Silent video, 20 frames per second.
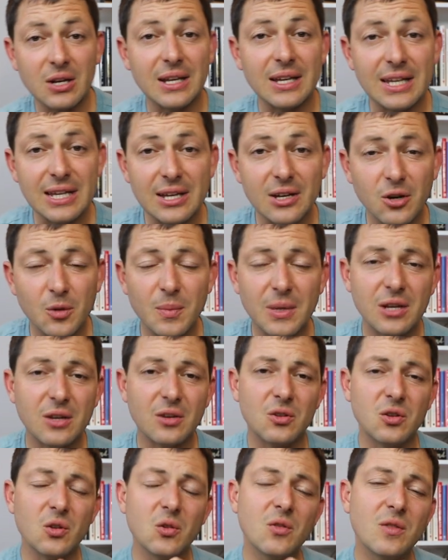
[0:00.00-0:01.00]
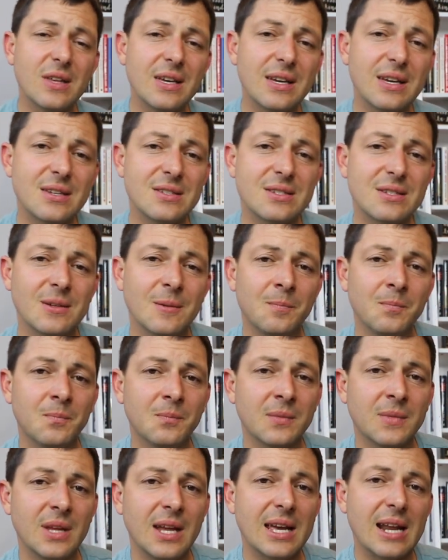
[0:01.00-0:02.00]
gonna kill me to do this,
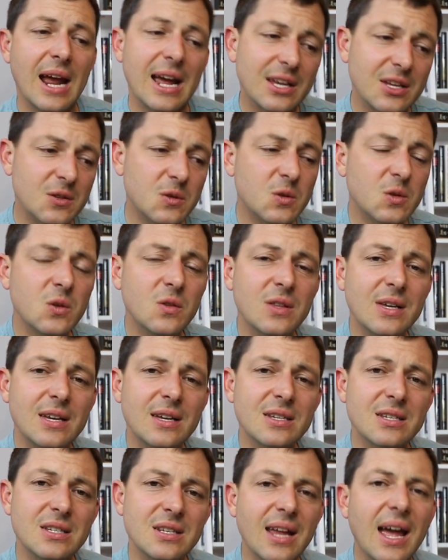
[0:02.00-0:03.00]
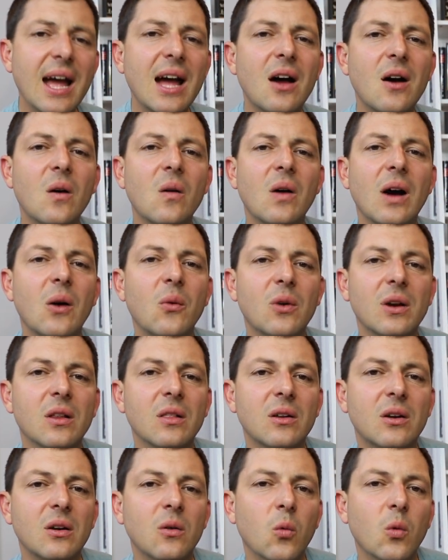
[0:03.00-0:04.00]
and I can do this. Now I
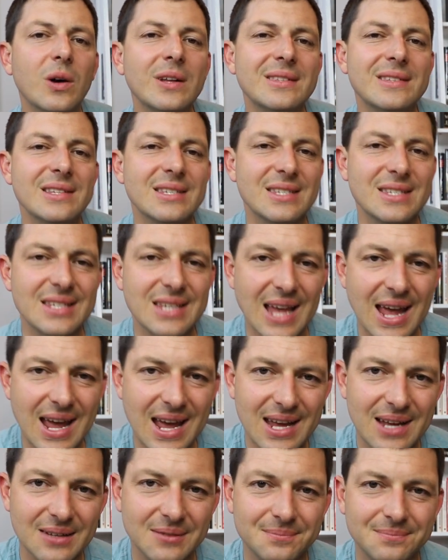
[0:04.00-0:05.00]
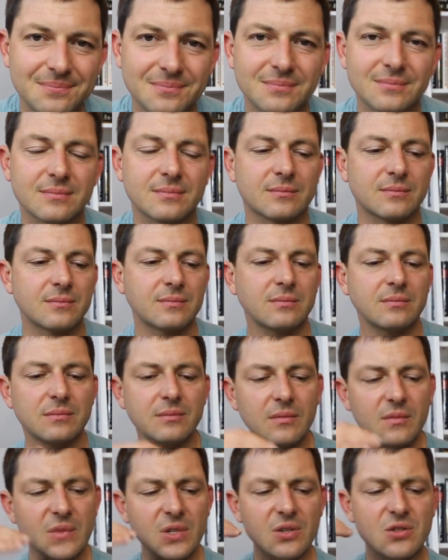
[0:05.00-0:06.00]
wanna learn what to say.
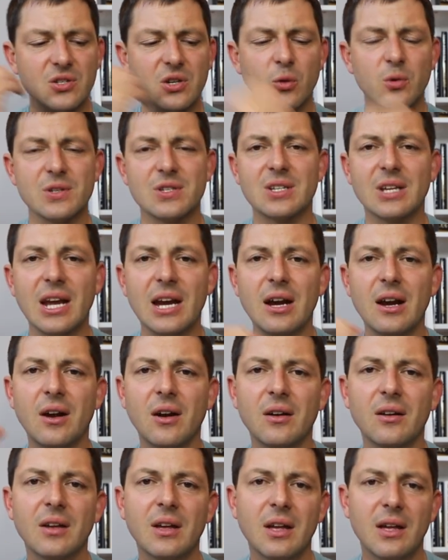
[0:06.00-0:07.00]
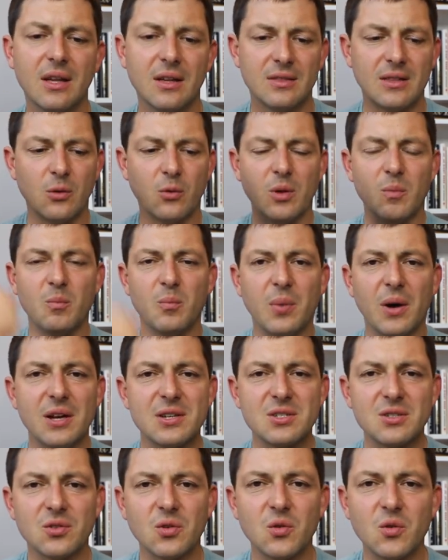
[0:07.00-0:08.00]
So we're scared, then we
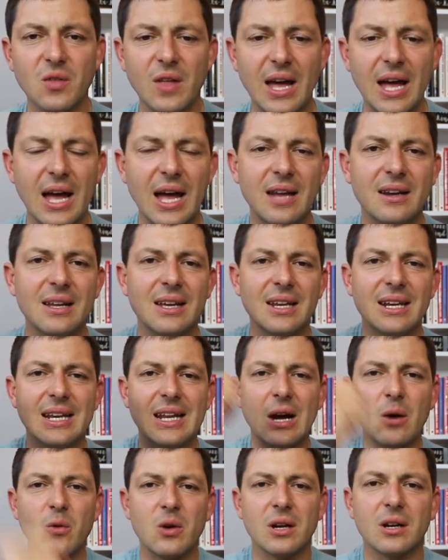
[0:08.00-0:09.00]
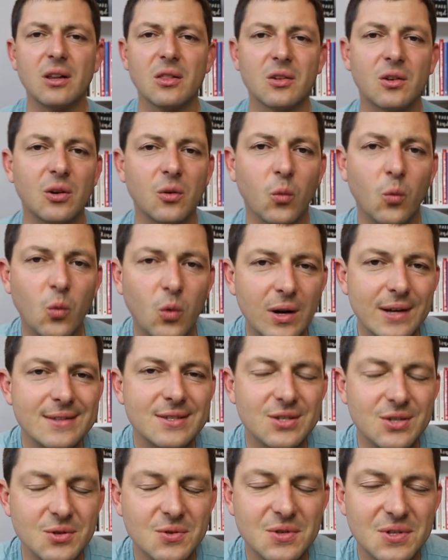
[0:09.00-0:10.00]
bust through that. Now we're gonna learn what
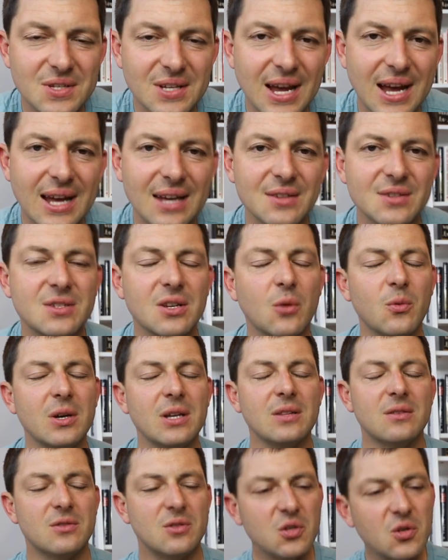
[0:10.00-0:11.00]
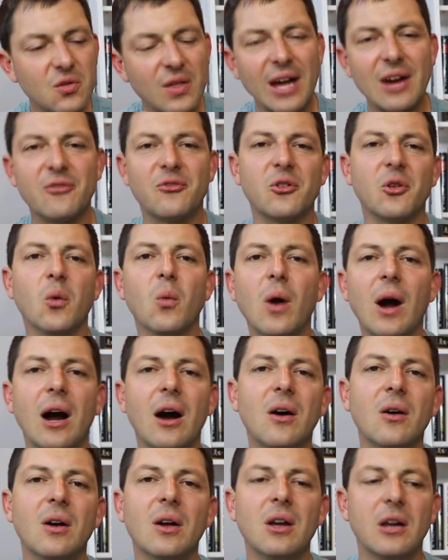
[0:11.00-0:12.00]
to say. So we do that for a
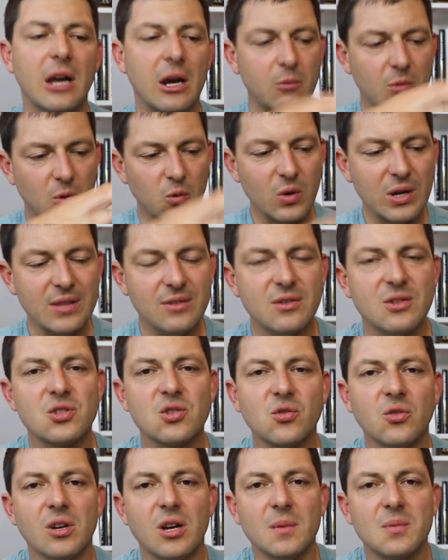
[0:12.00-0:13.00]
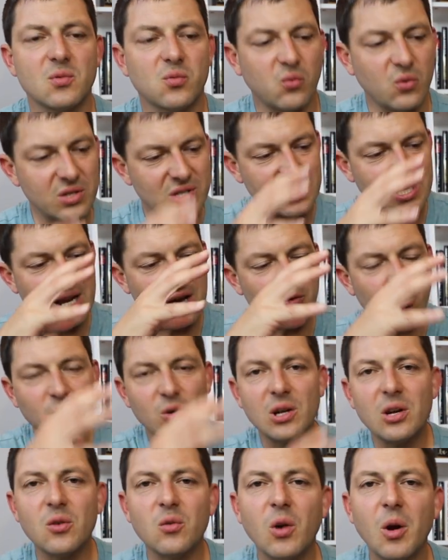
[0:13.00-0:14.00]
while, and we're reading the scripts. We sound
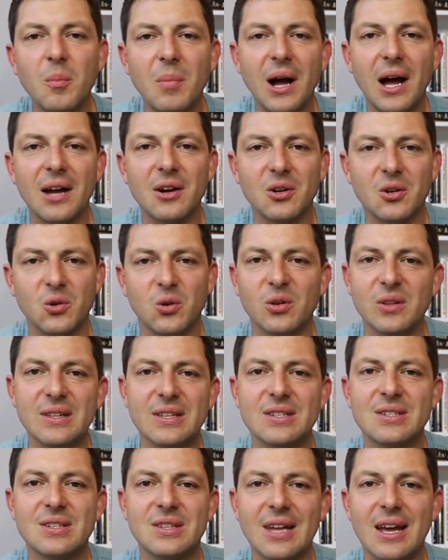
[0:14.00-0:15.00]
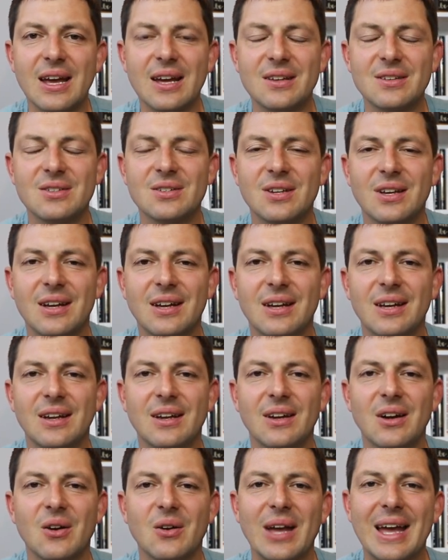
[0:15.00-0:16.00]
real robotical in this stage.
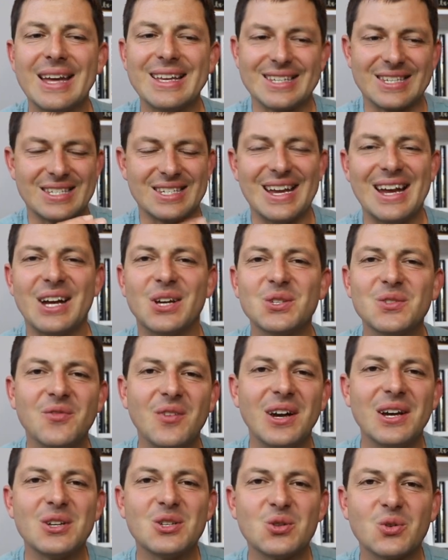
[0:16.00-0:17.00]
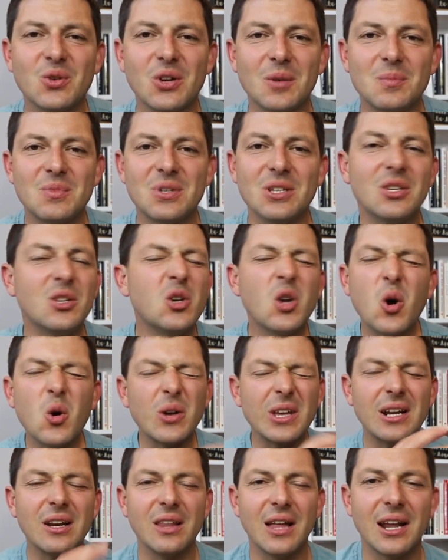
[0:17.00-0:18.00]
Okay, it sounds very scripted. You don't
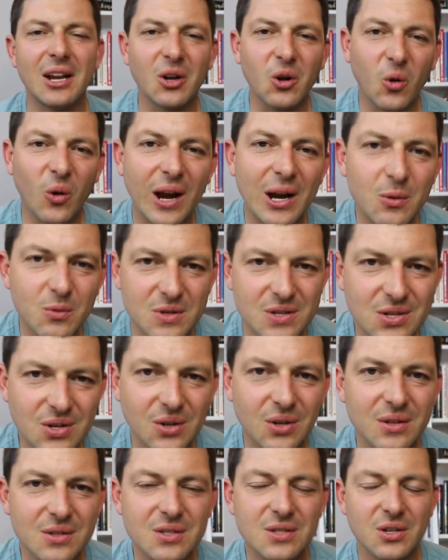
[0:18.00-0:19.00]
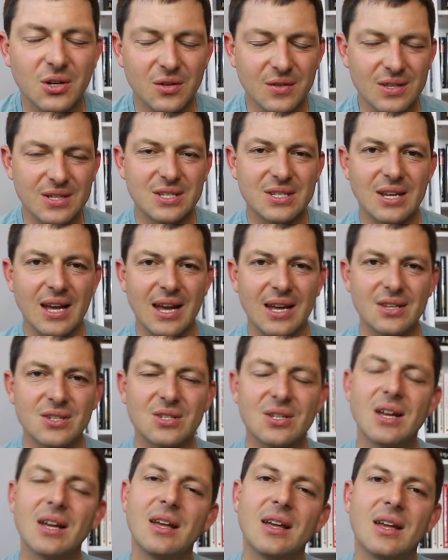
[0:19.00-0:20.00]
get a lot of great results during this
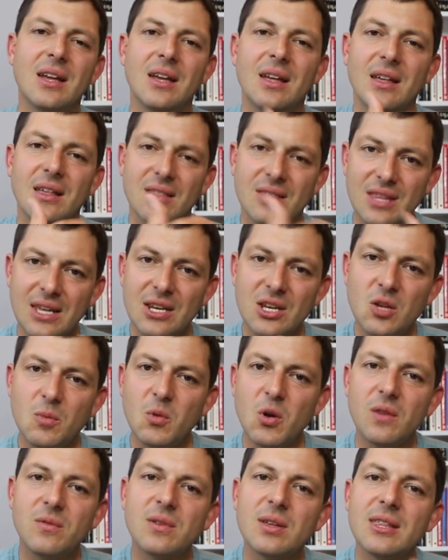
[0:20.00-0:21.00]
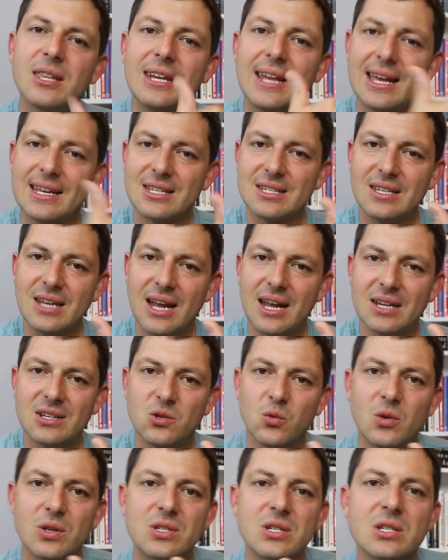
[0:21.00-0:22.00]
stage. Then you move to the next
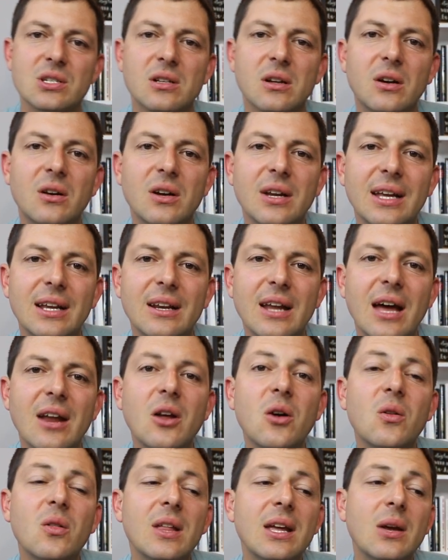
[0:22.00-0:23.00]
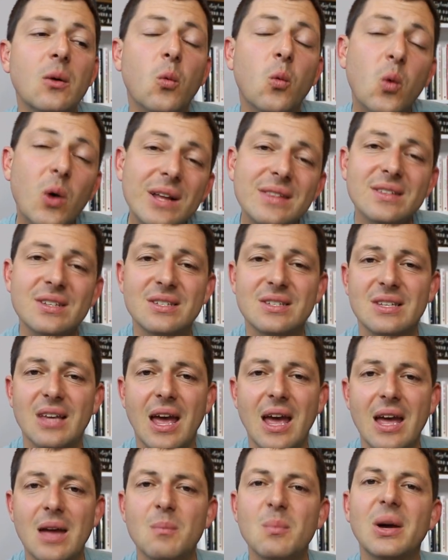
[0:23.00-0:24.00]
stage, which is learning not only what to
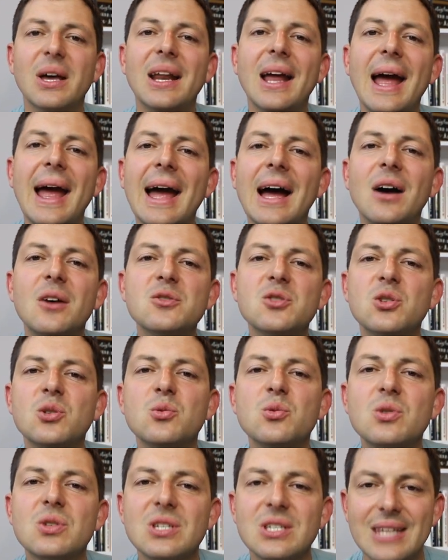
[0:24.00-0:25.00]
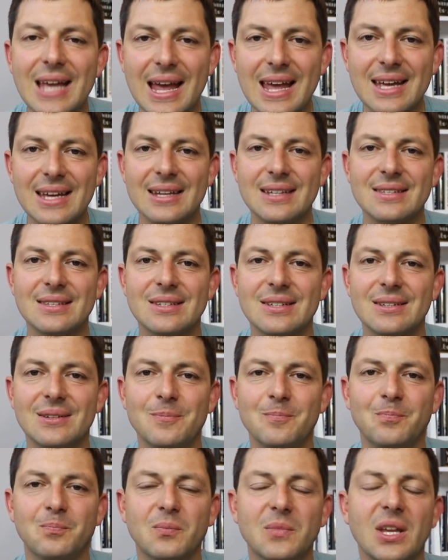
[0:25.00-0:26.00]
say, but how to say it.
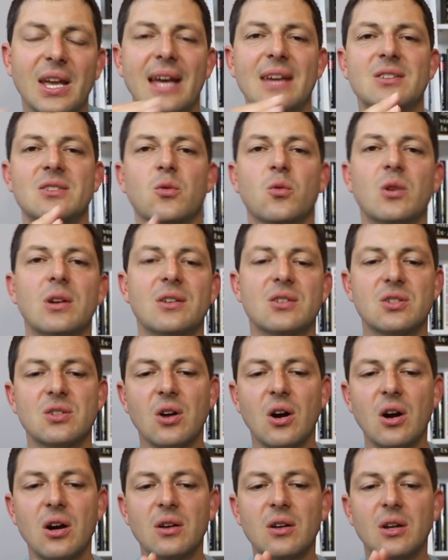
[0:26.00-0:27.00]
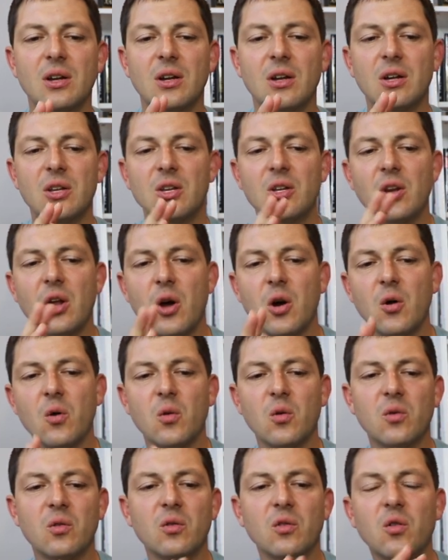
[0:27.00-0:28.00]
Okay, so we're gonna start, you
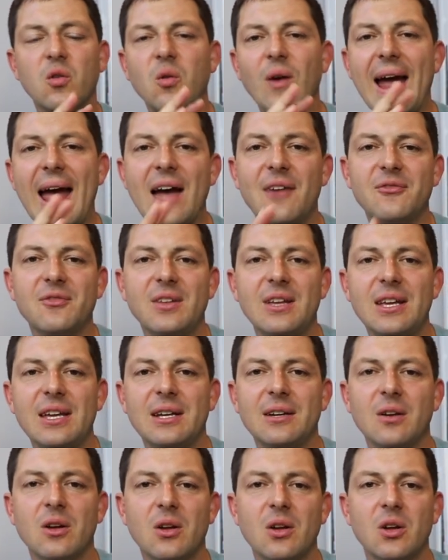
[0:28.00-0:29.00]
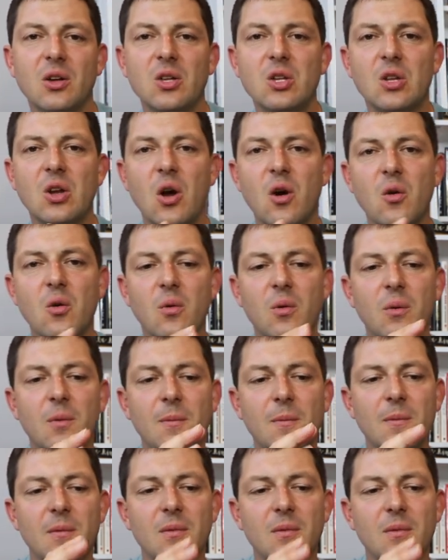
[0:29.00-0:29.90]
know, crafting, you know,